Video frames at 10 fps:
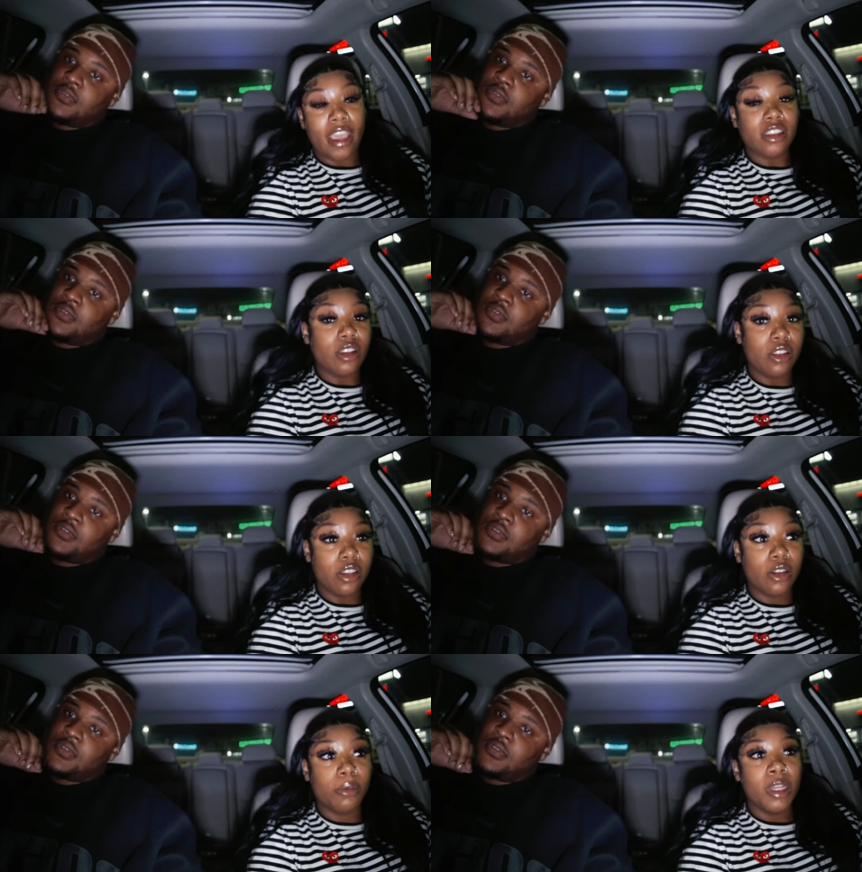Speaker 1: at the
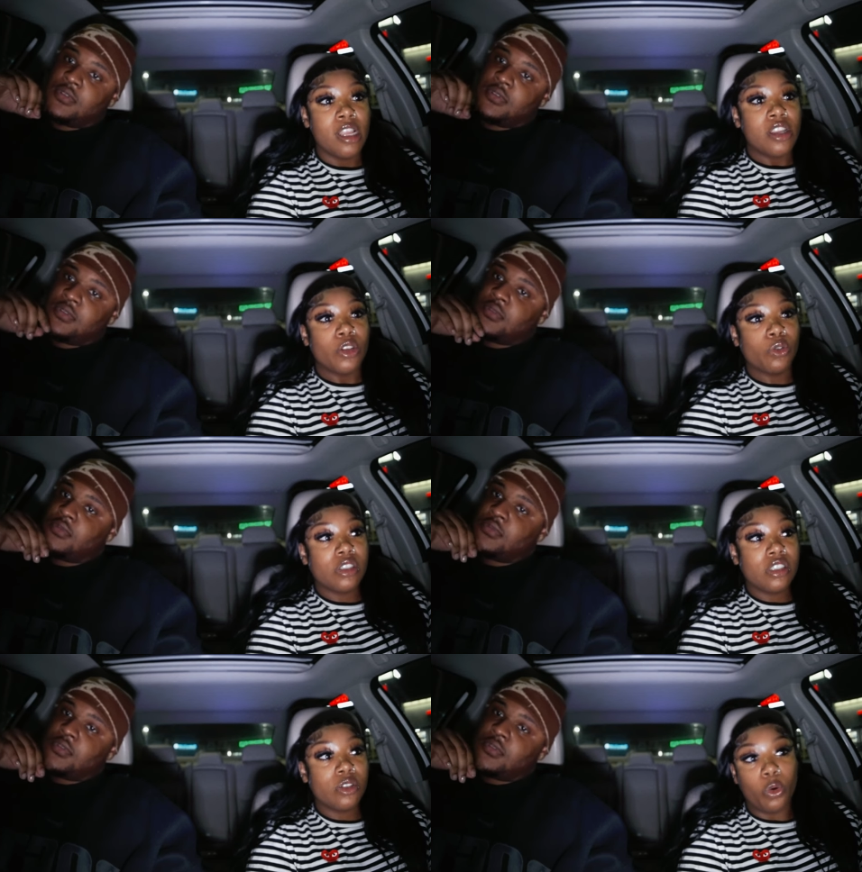club. You
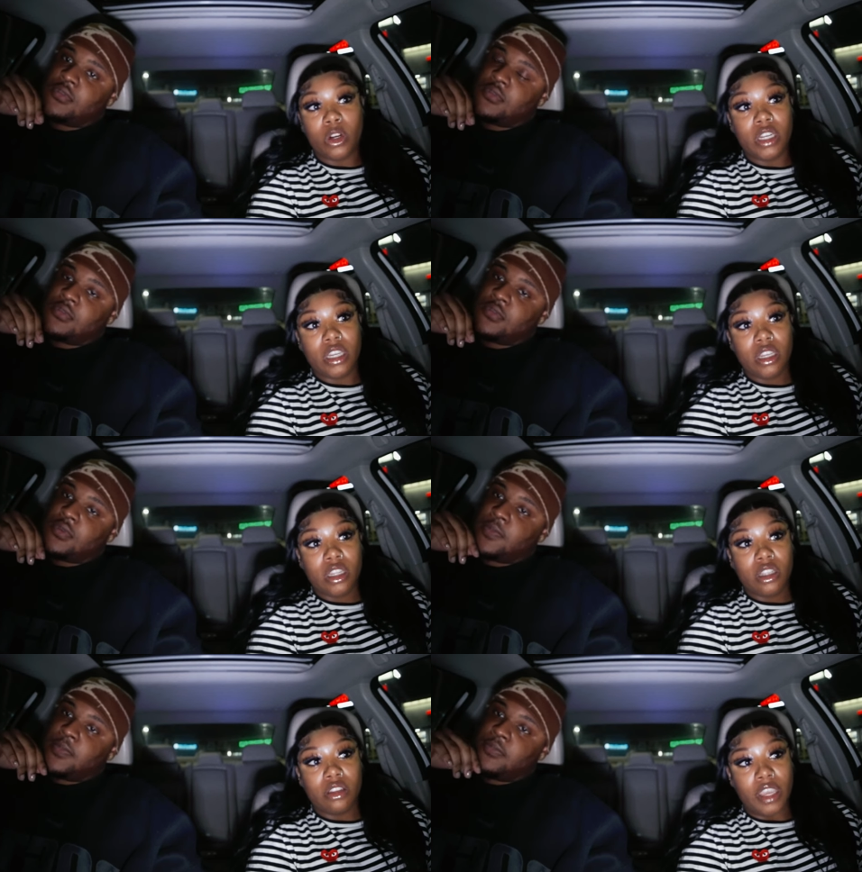could just, or
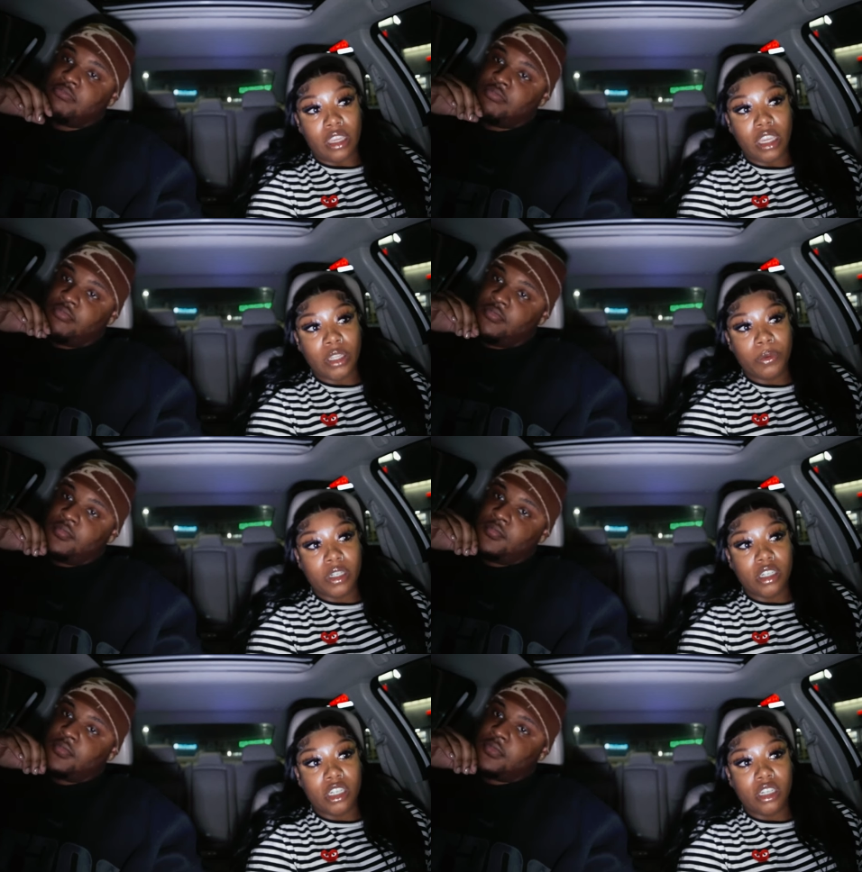like
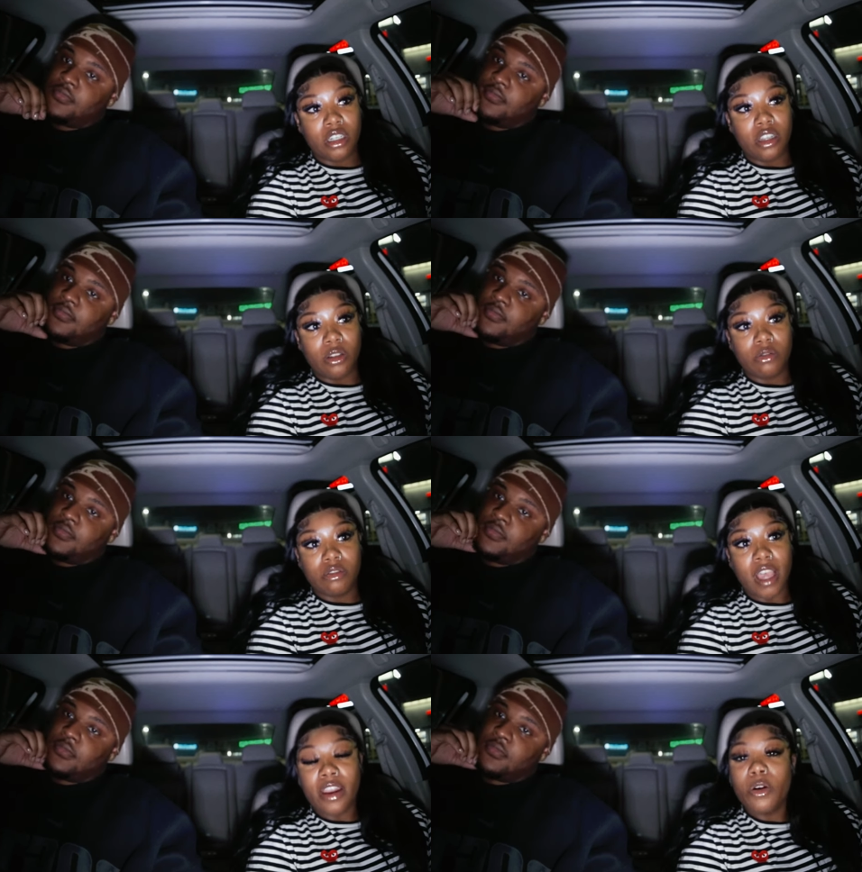anywhere
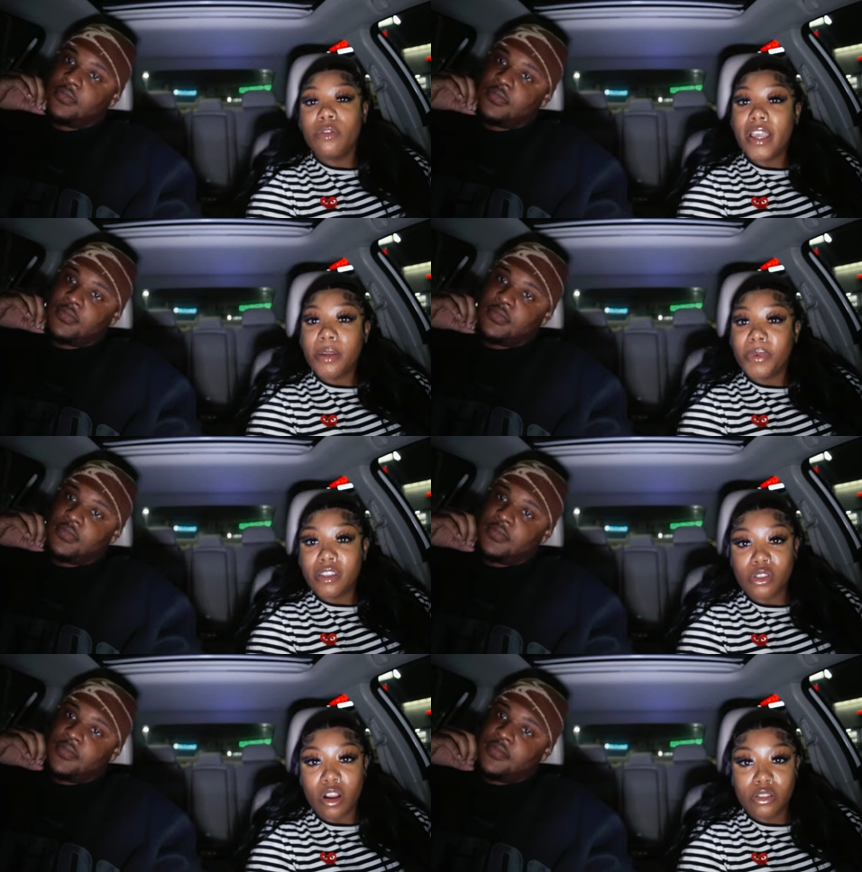else. I don't like
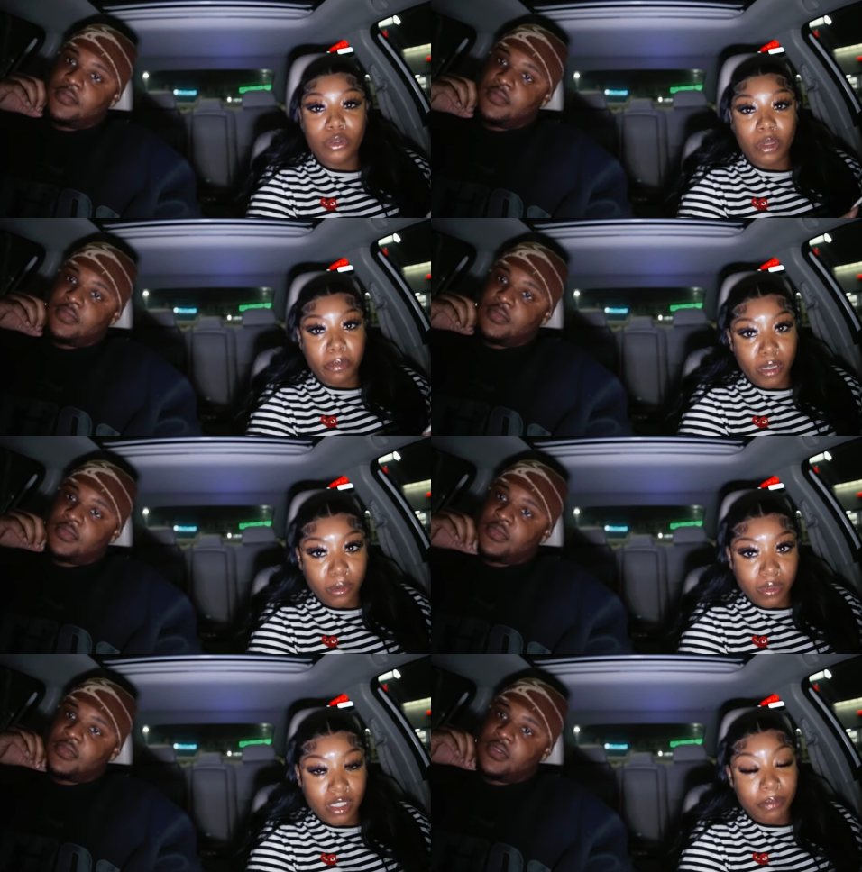being talked to in
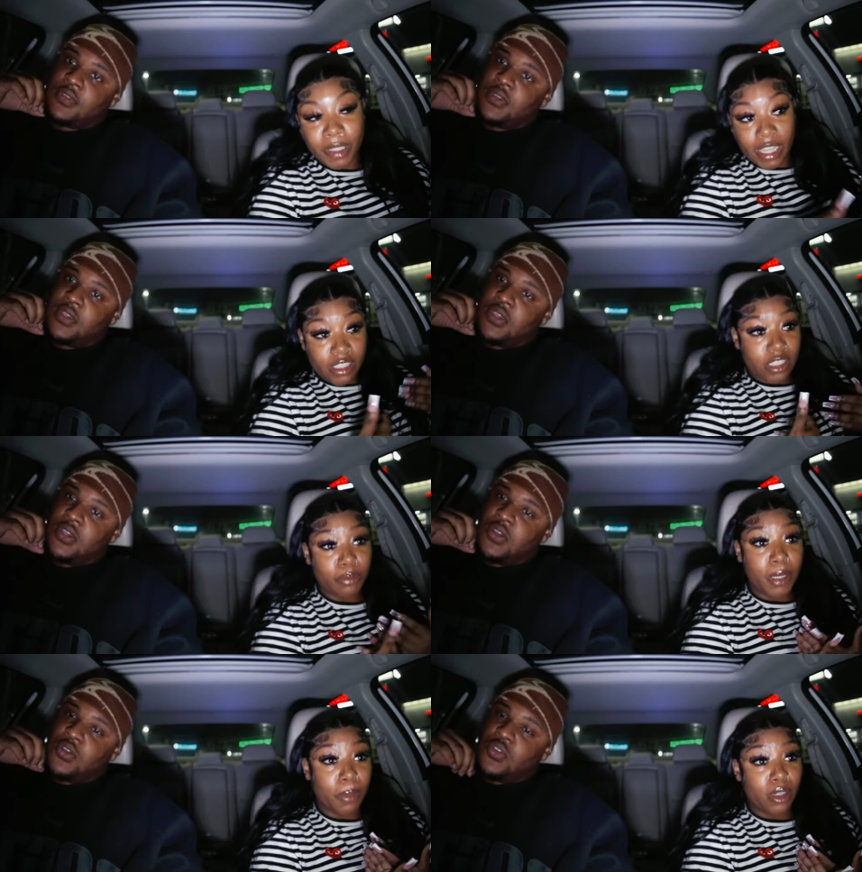public, but that's
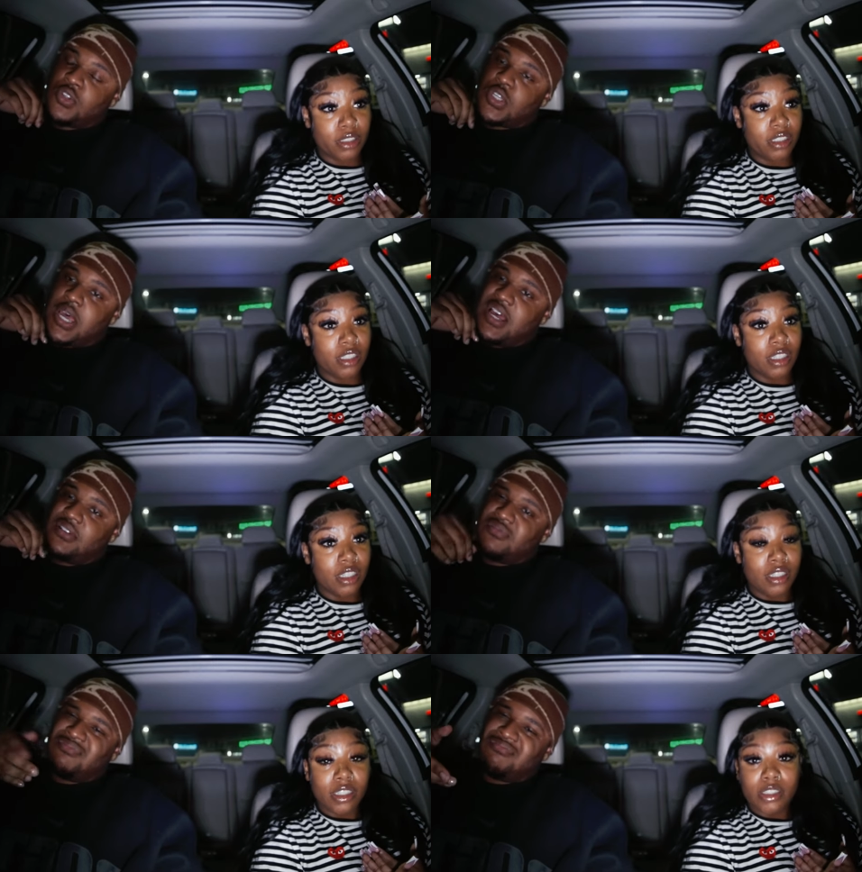just me personally. So,
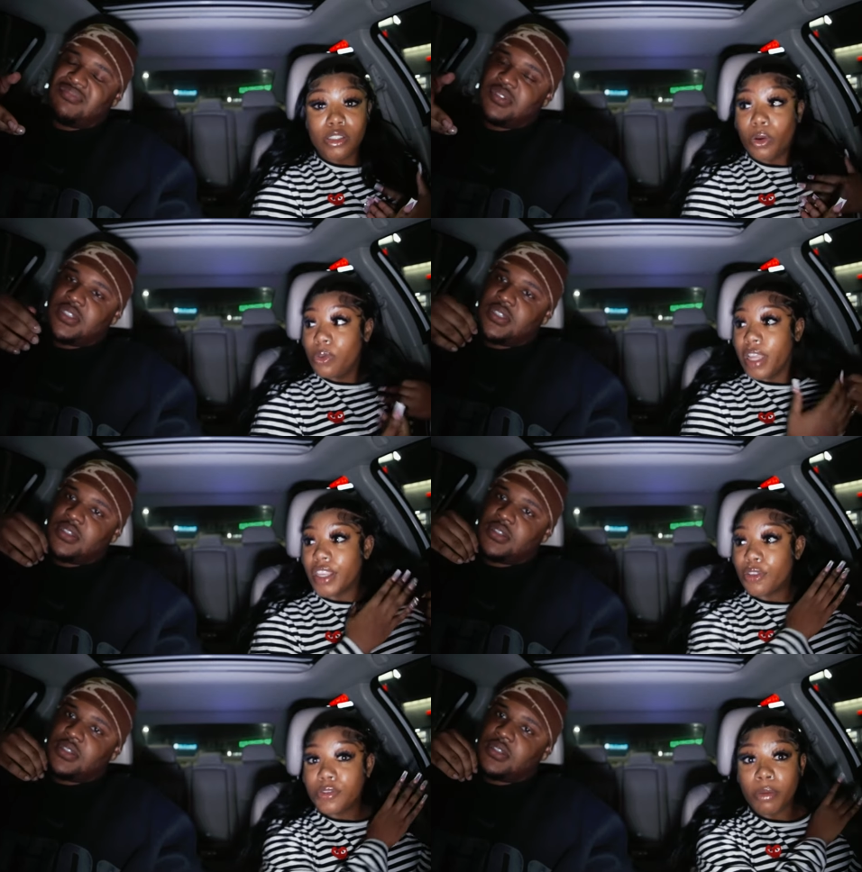do- so
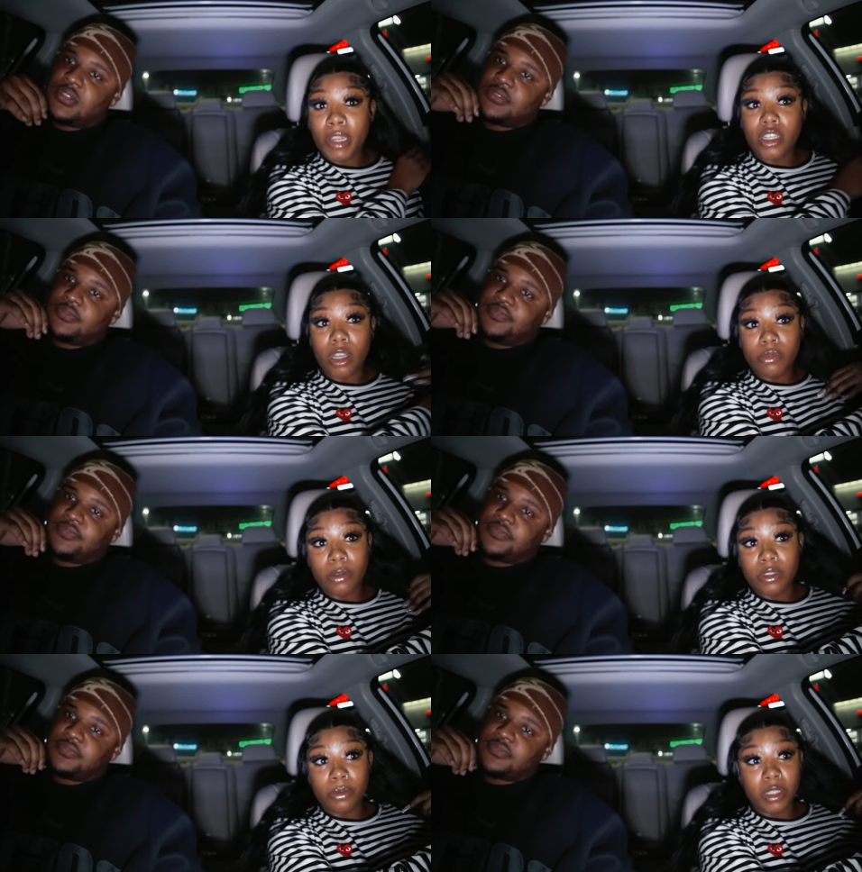like if somebody comes
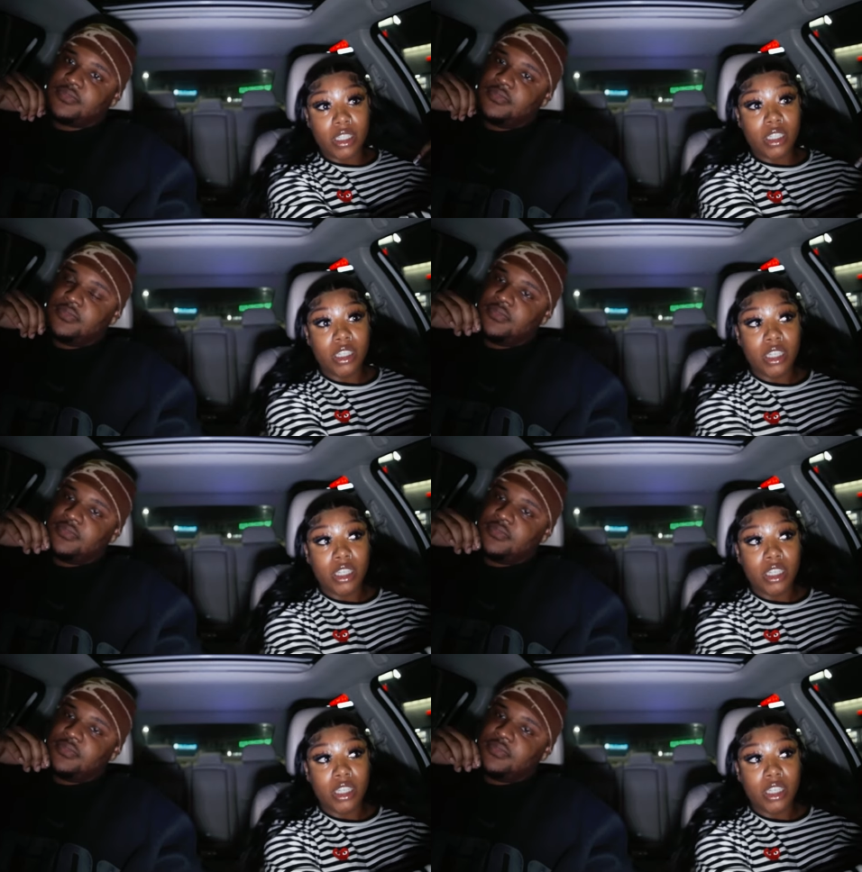up to me,